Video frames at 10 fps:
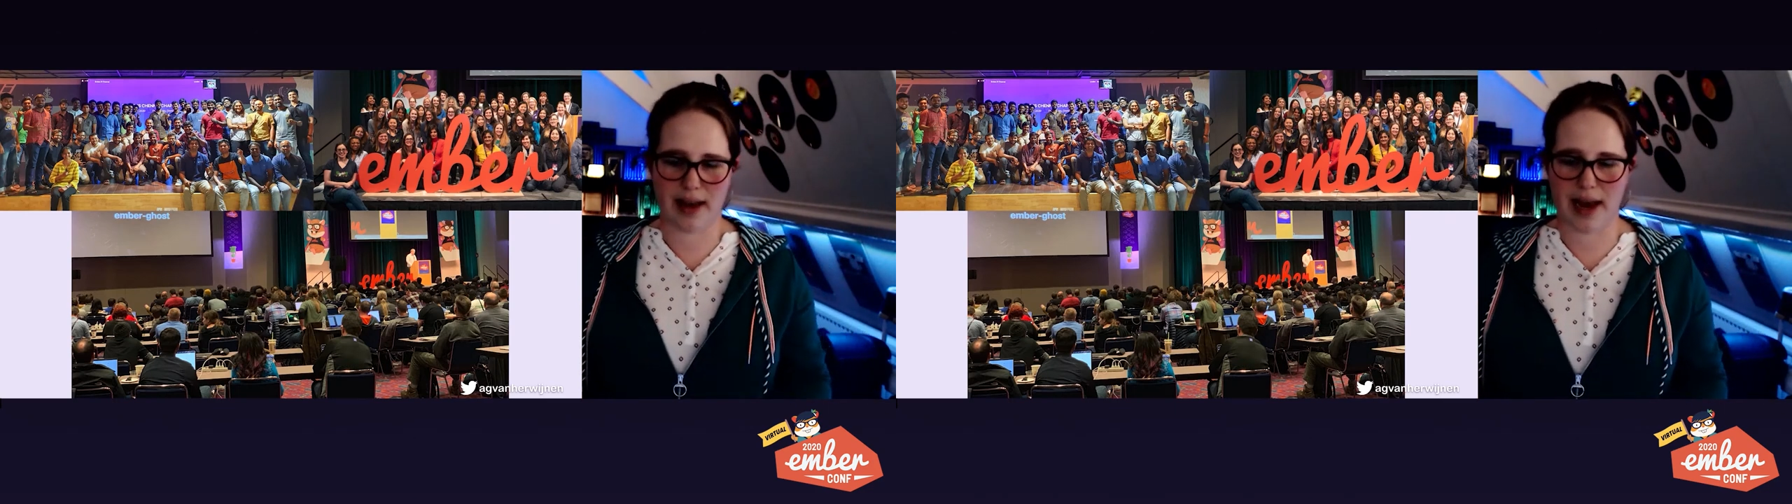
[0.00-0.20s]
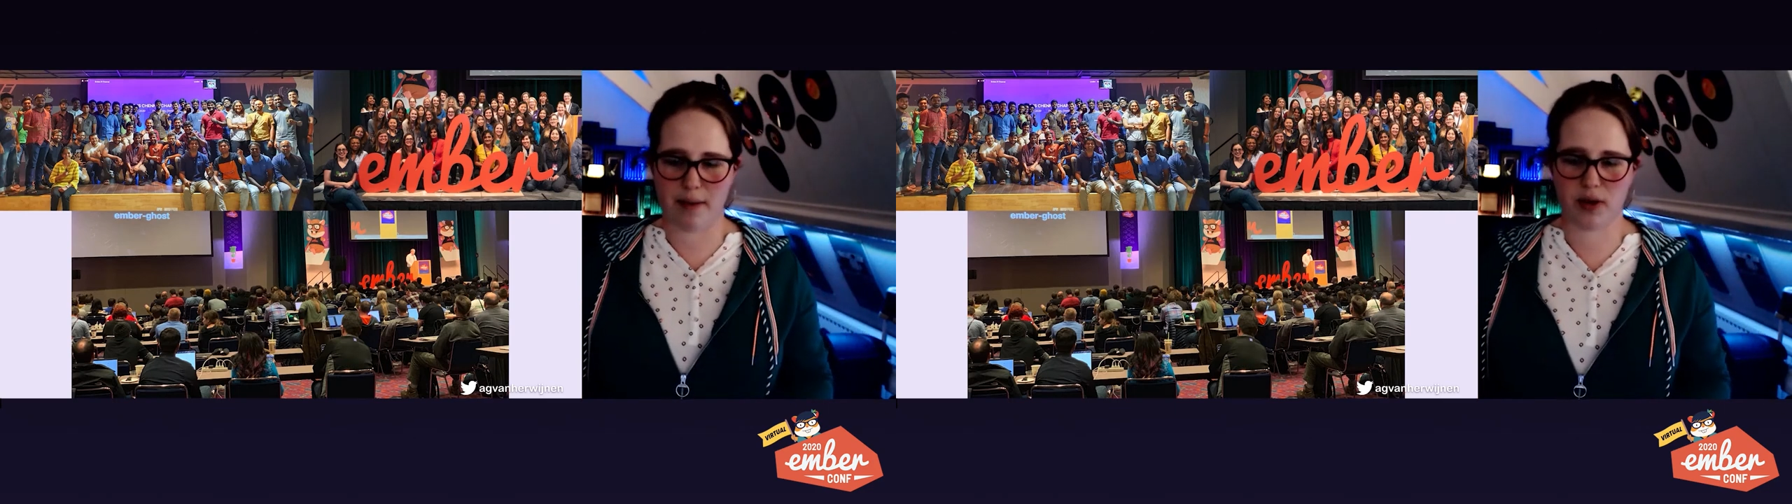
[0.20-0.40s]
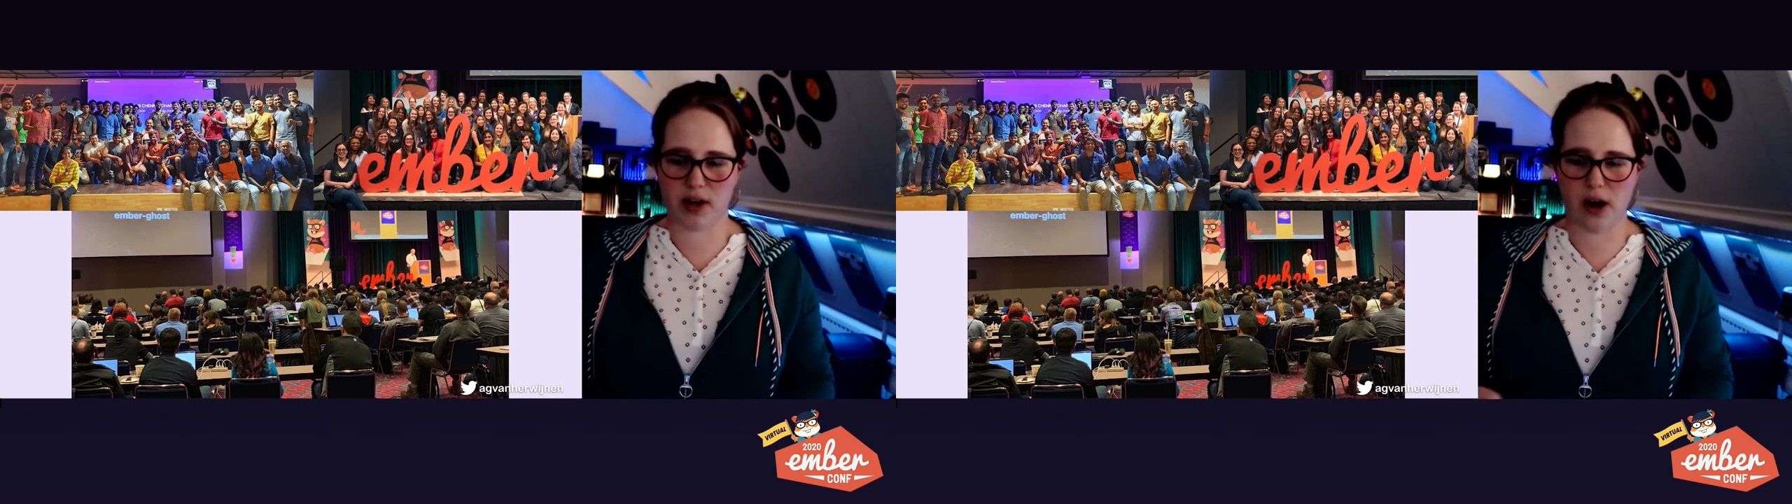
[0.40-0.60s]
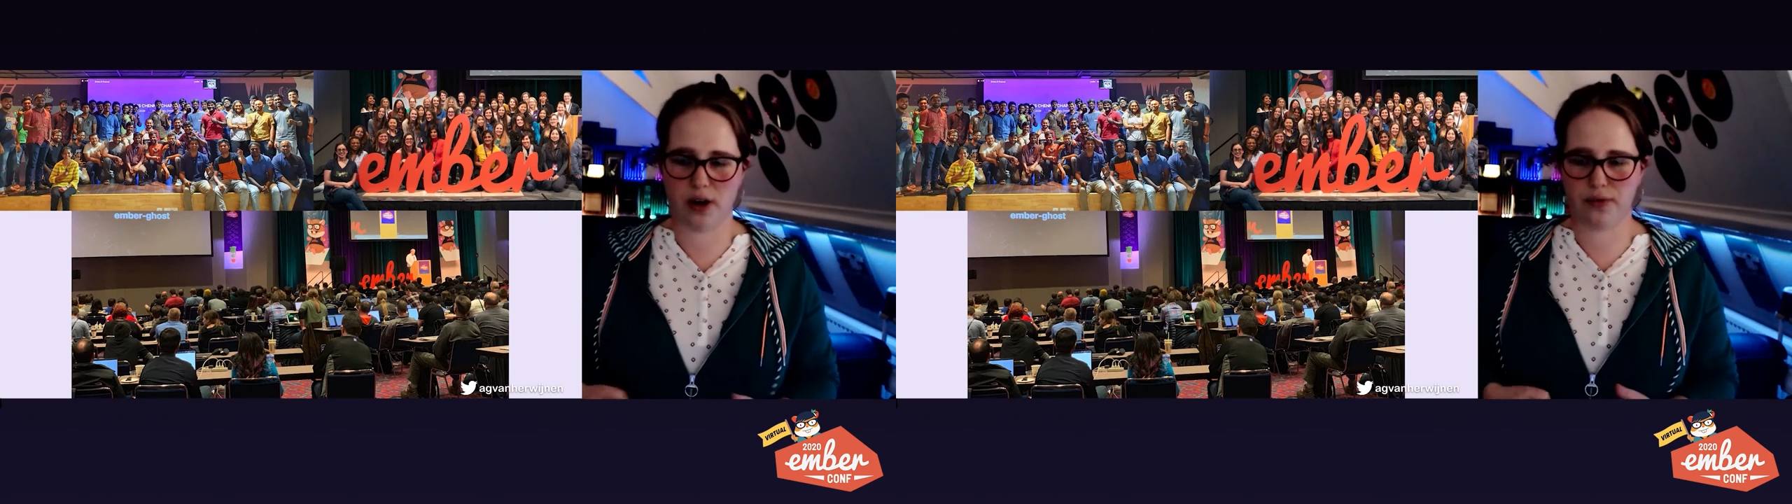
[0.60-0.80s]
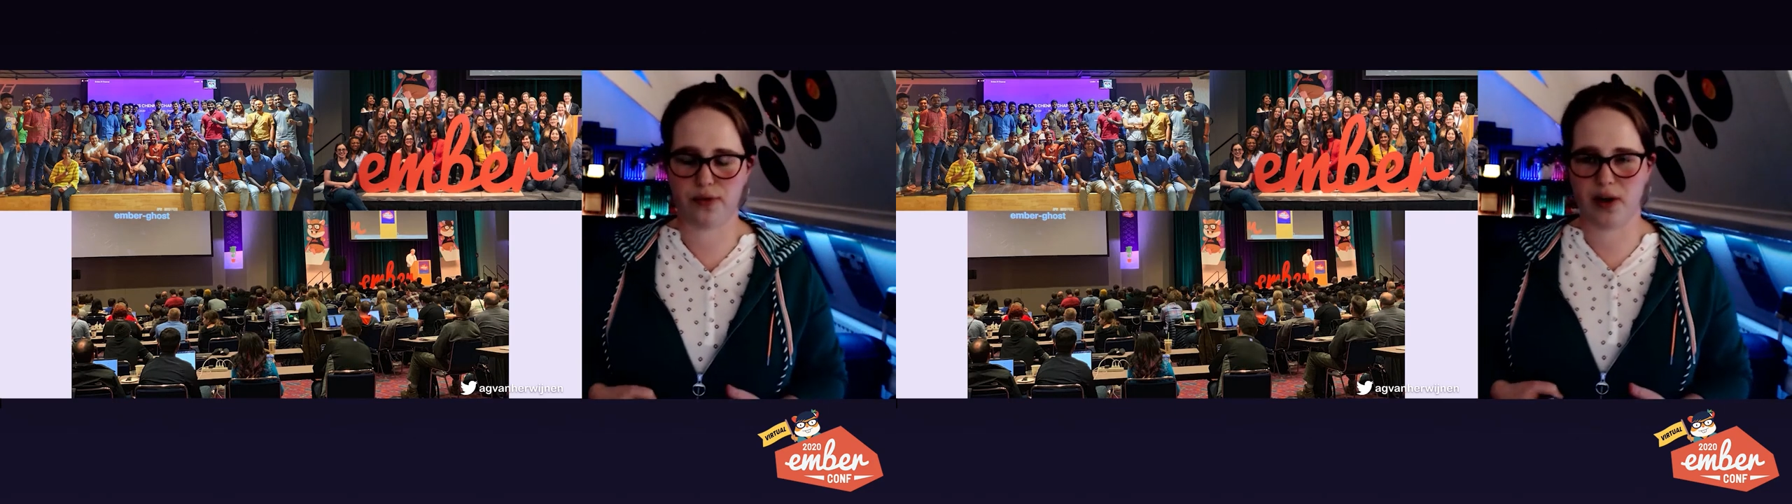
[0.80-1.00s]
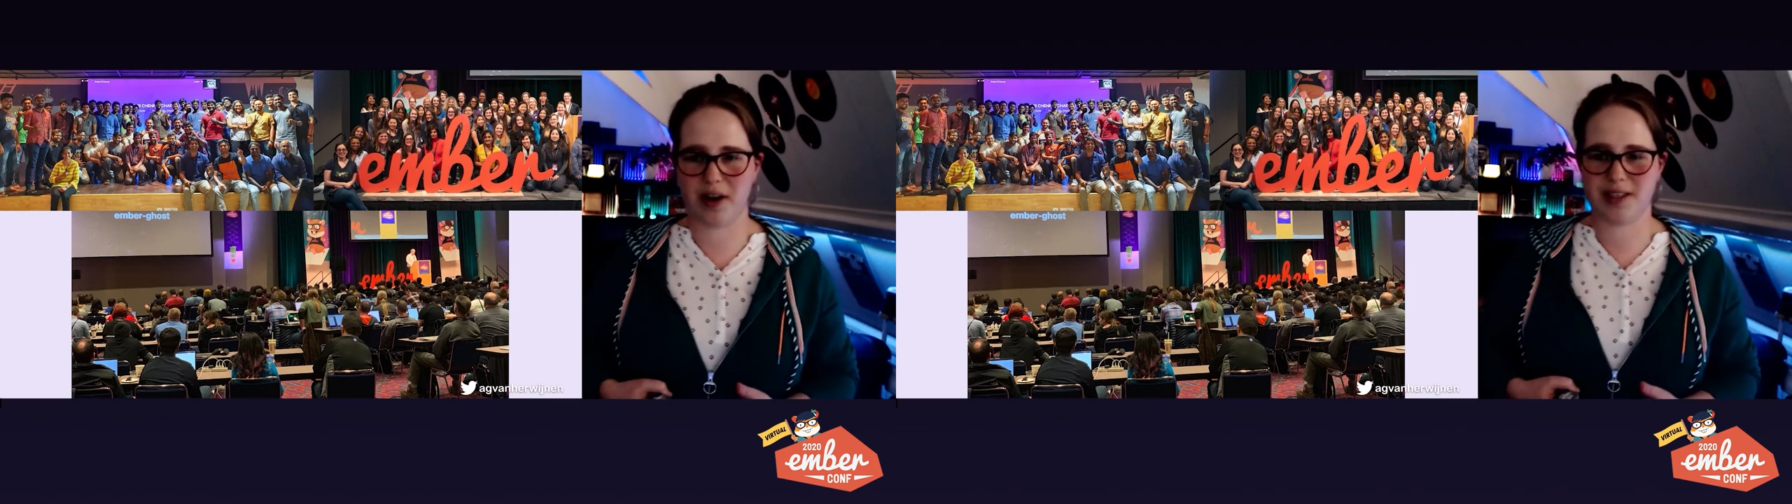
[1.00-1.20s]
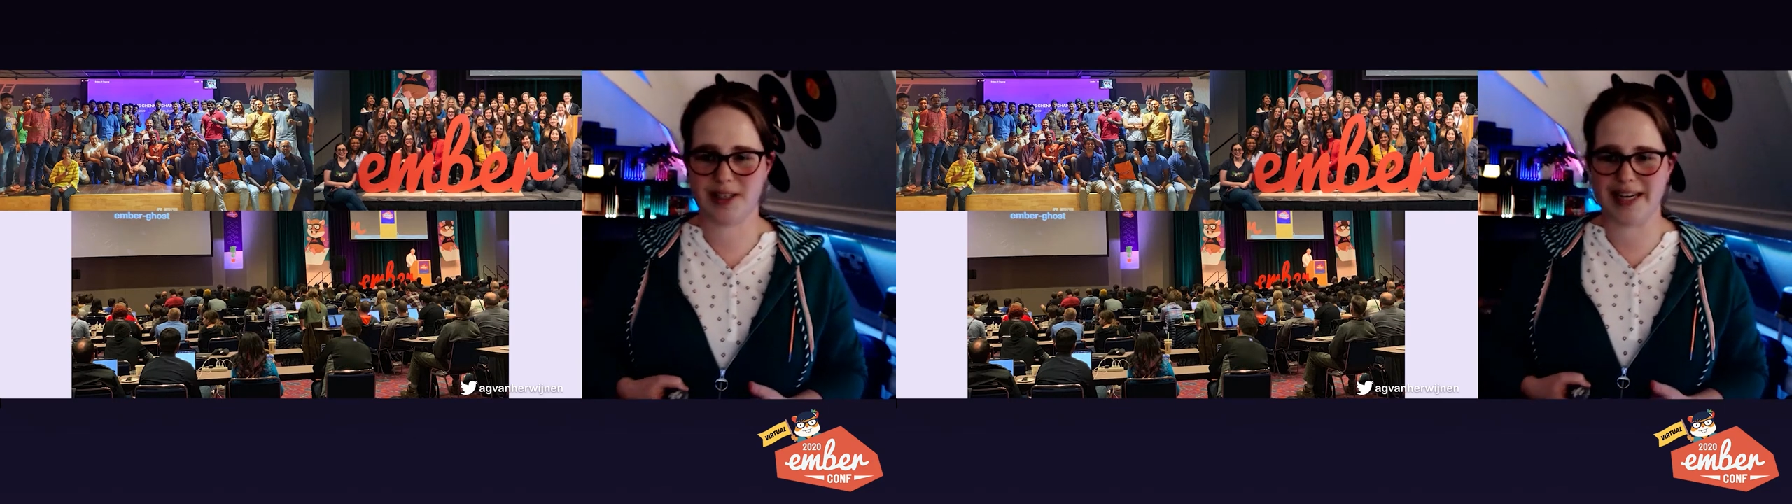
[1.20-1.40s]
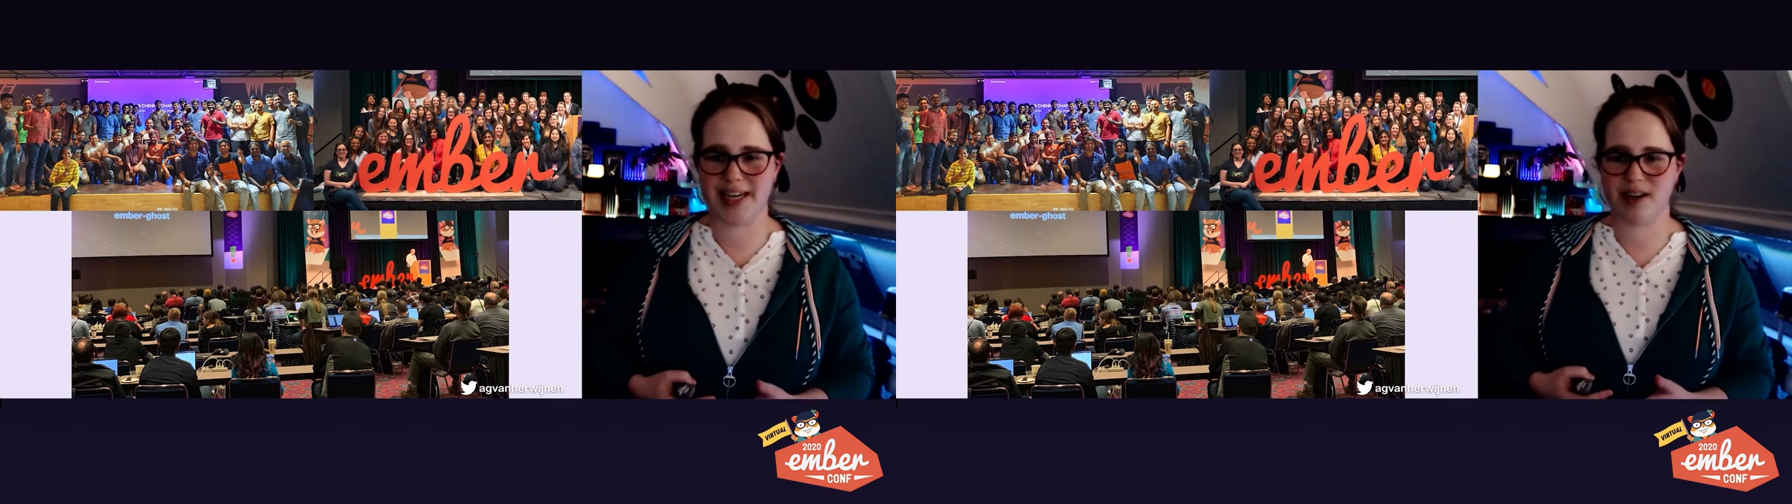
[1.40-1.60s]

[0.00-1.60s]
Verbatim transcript: EmberConf last year